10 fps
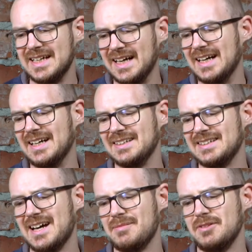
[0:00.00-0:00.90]
and
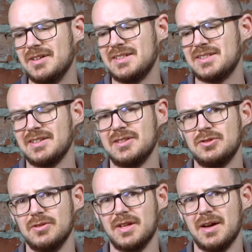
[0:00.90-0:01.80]
I'm not entirely
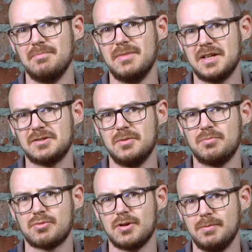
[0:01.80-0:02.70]
sure that I'd mix with
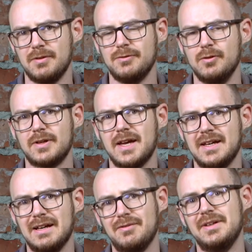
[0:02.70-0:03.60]
proper 4K
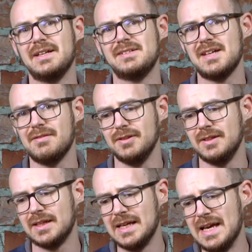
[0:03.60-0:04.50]
out of an A7
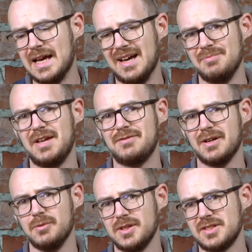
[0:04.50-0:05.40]
if
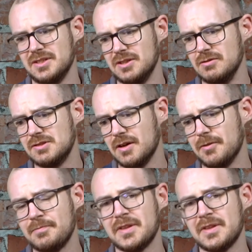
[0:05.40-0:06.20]
I were to do so.